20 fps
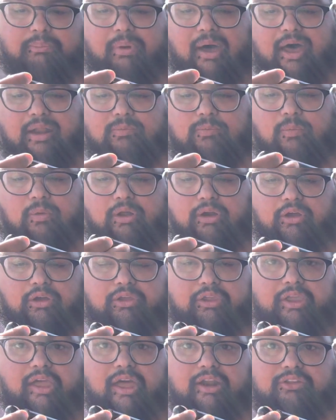bottom one. All
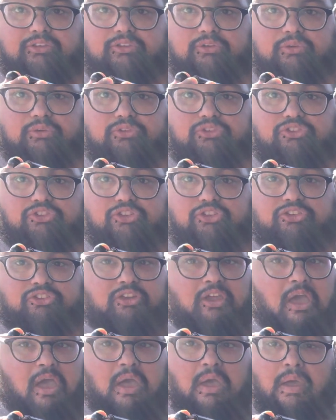you gotta do is just
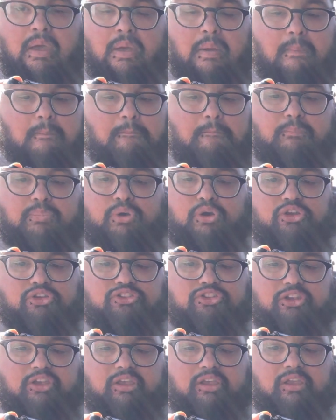
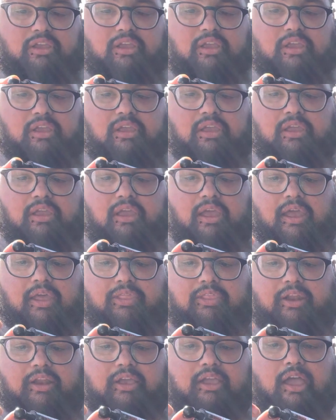push it
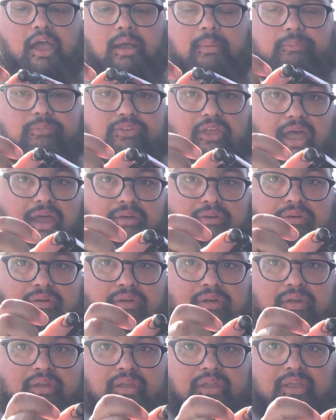and then it comes out
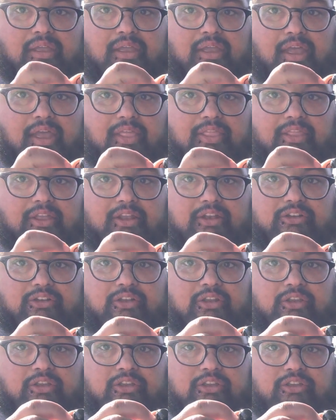and then
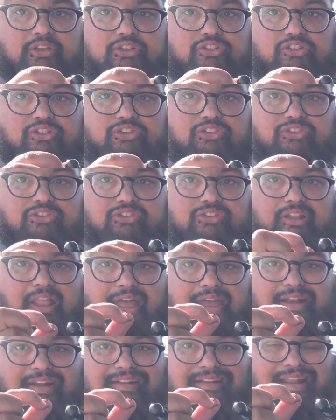you just
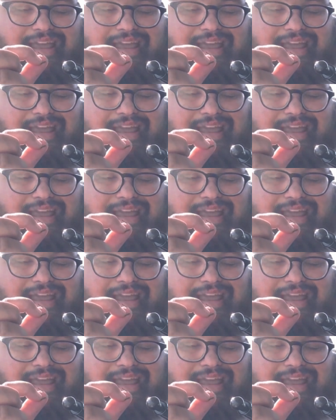slide it